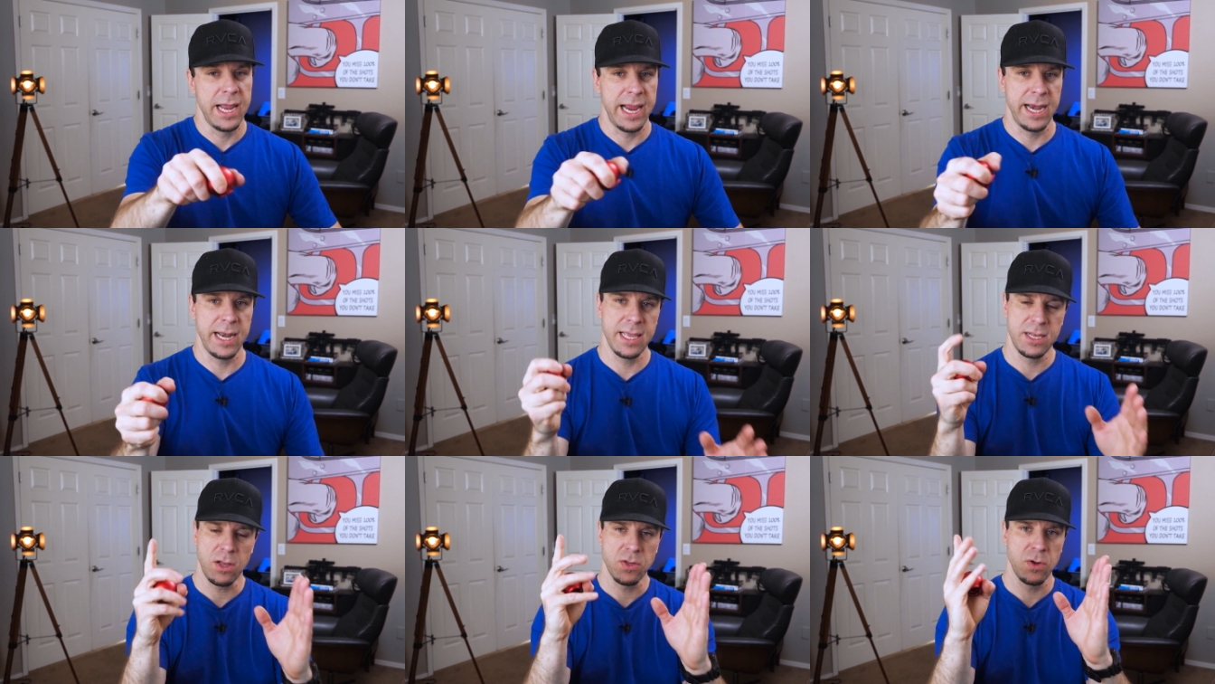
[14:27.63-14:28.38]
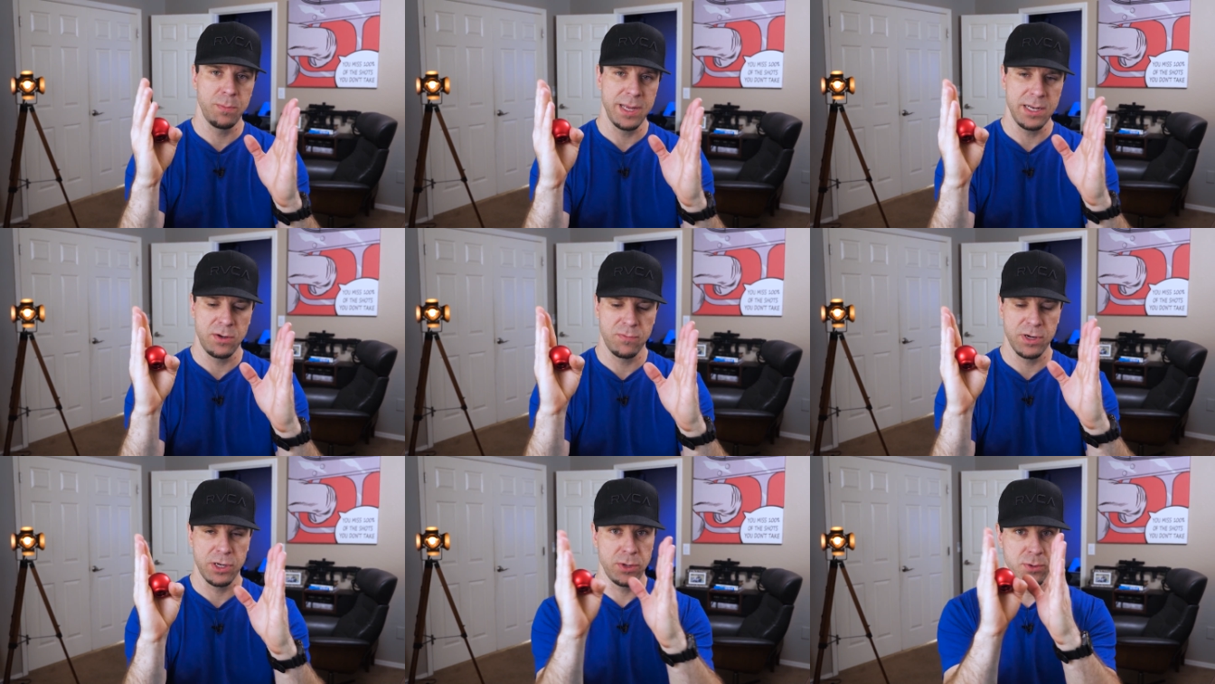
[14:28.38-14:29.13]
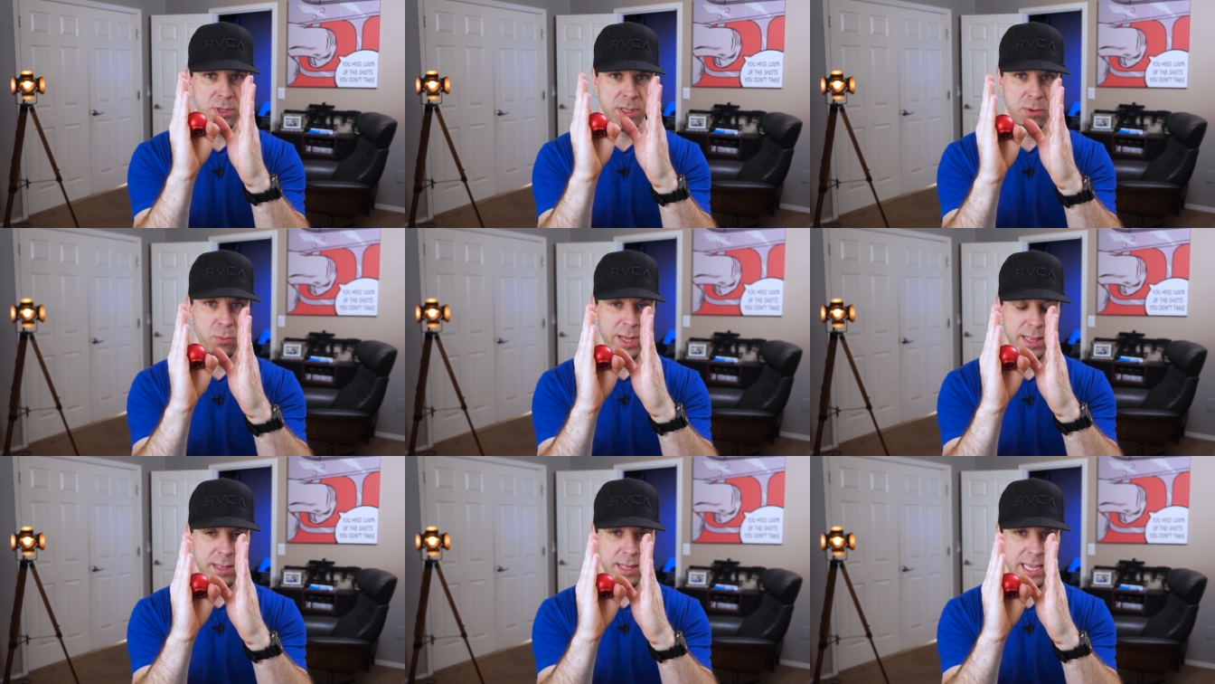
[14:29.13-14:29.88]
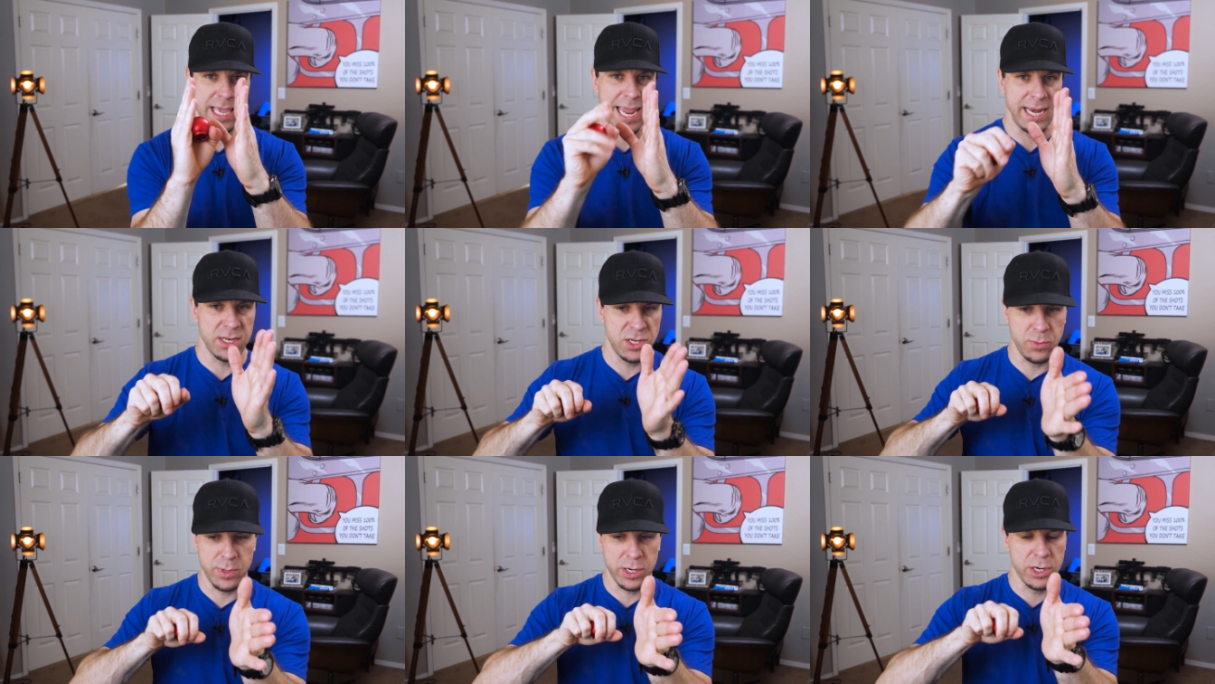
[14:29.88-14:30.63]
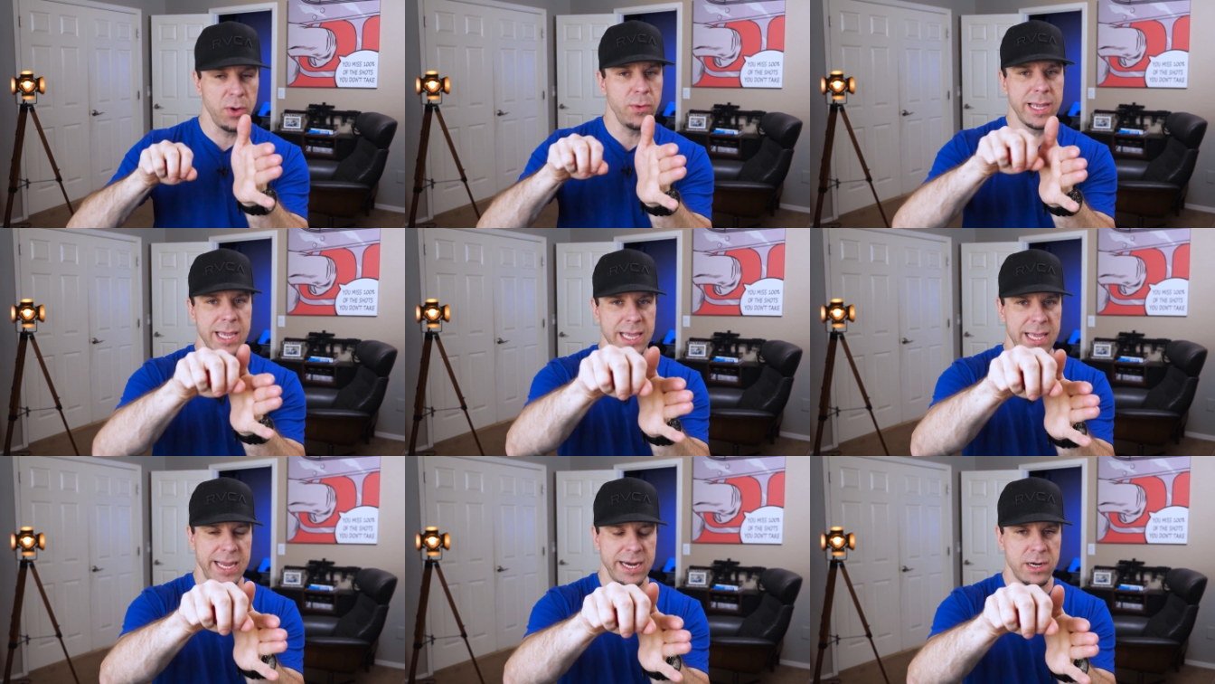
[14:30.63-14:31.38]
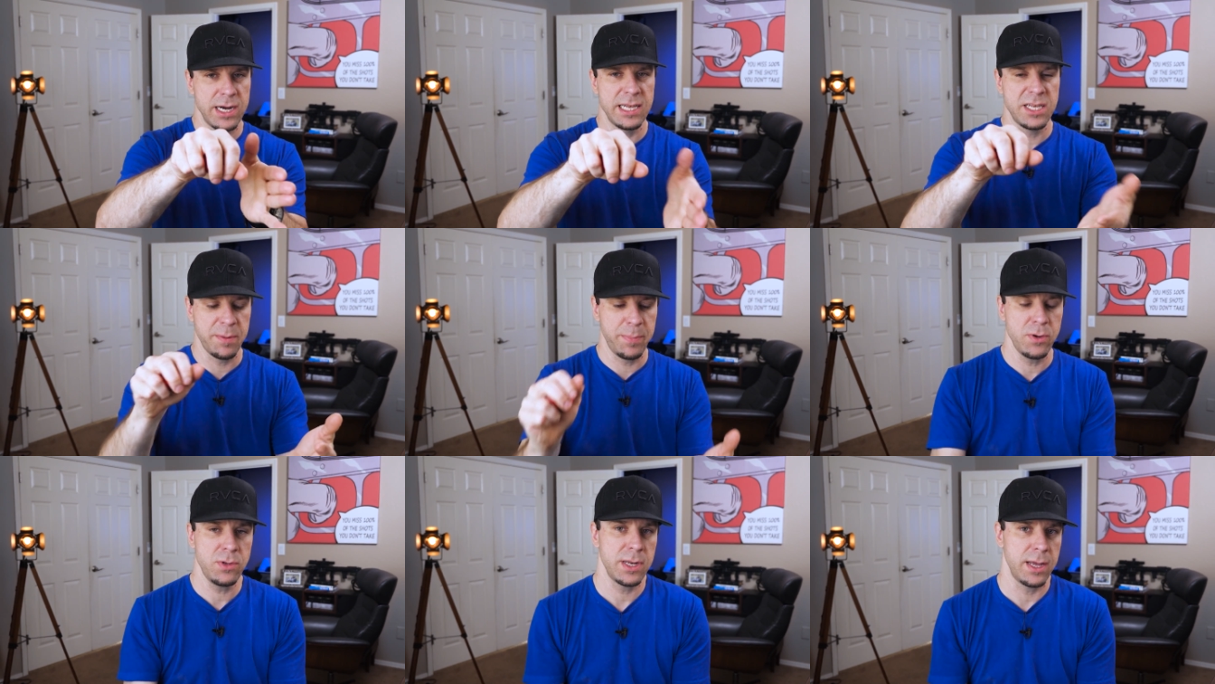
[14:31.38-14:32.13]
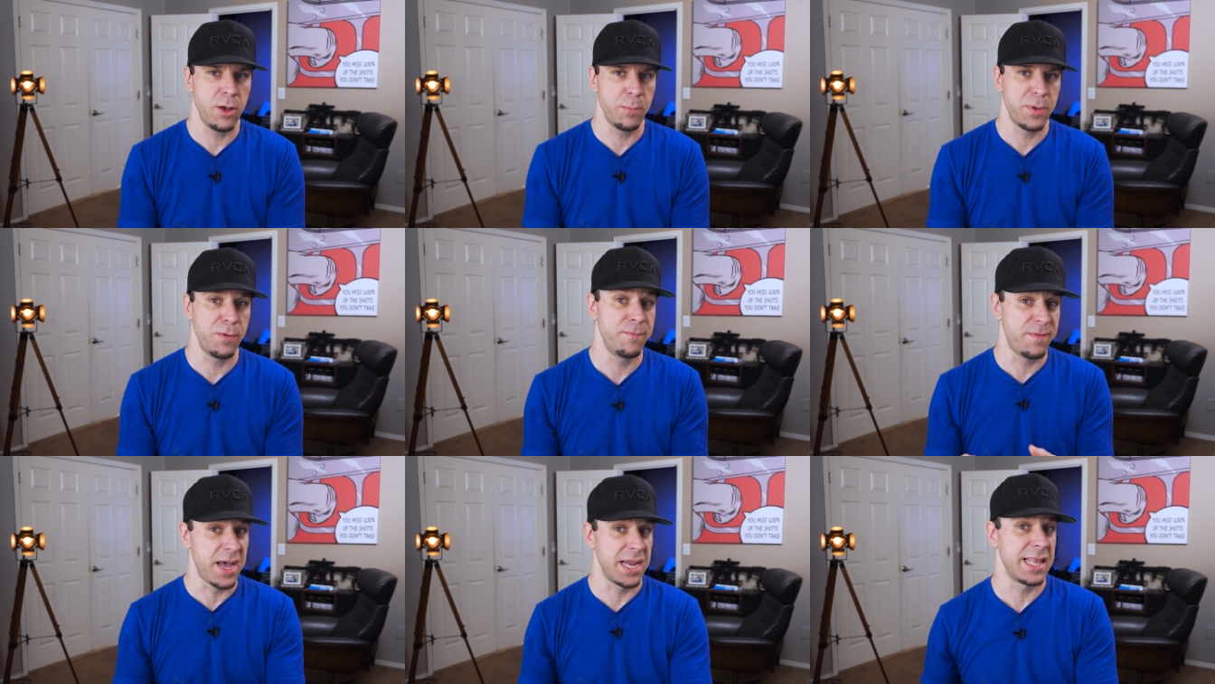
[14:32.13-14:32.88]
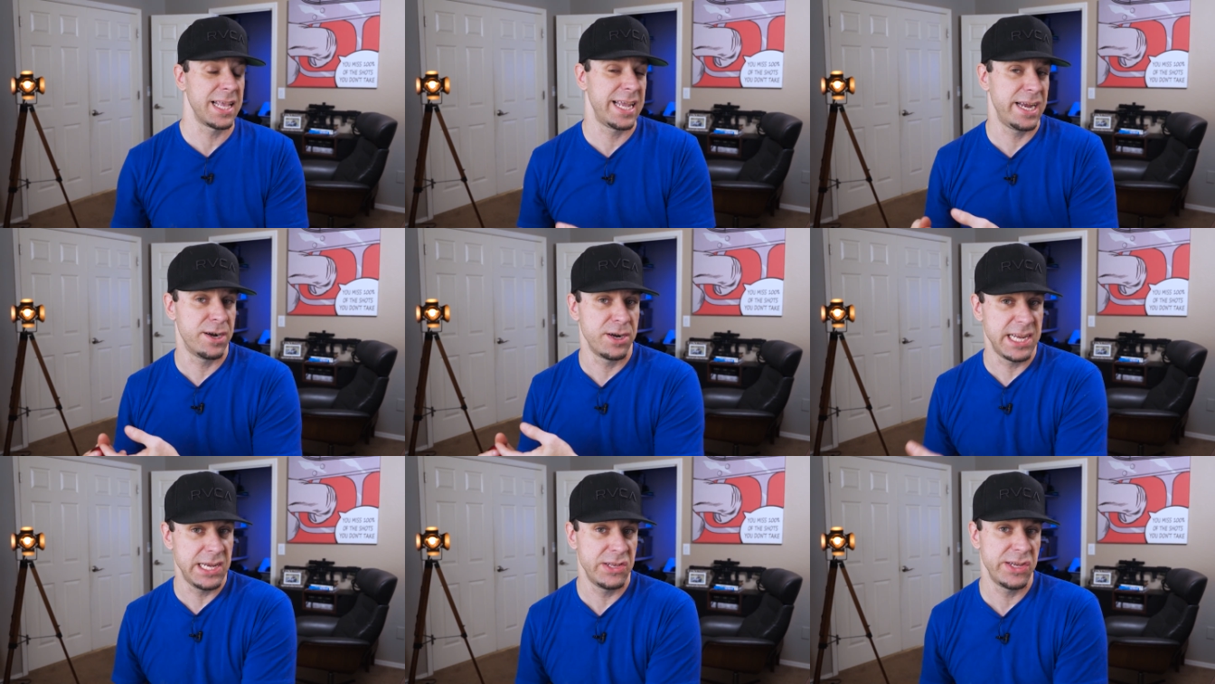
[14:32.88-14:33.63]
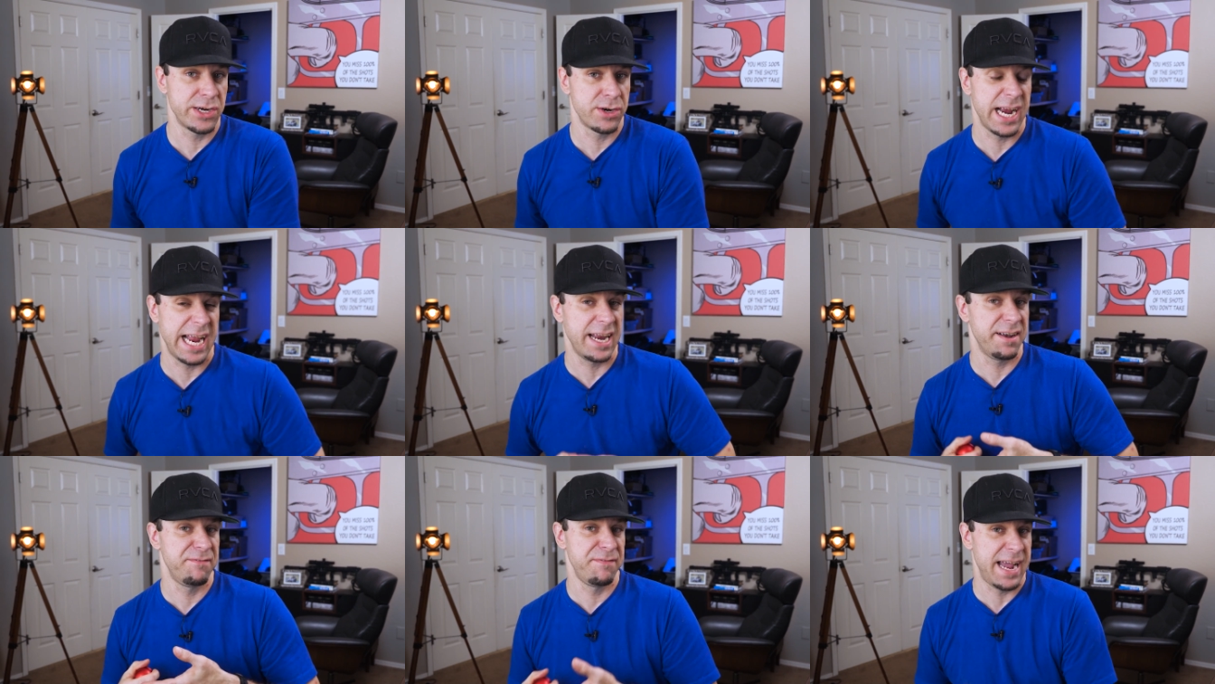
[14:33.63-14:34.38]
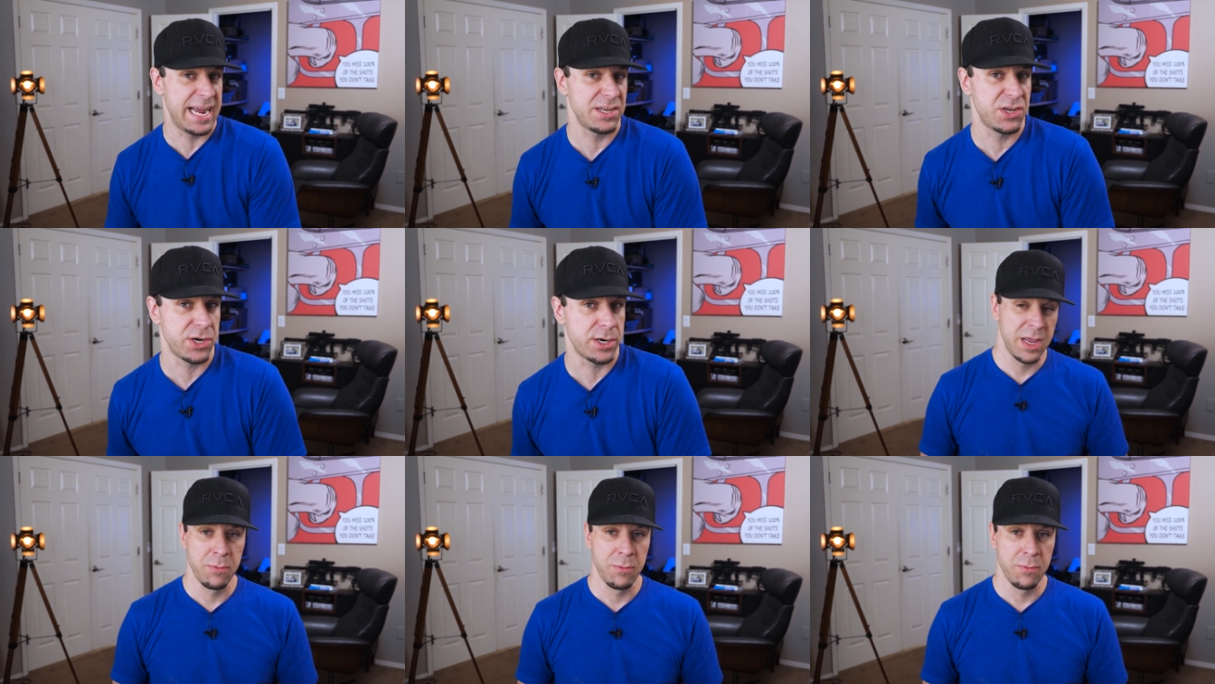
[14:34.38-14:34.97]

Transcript: And it's also meant to reduce the width of the gate. So when you're going in gear, it's supposed to help you find the gear easier and faster.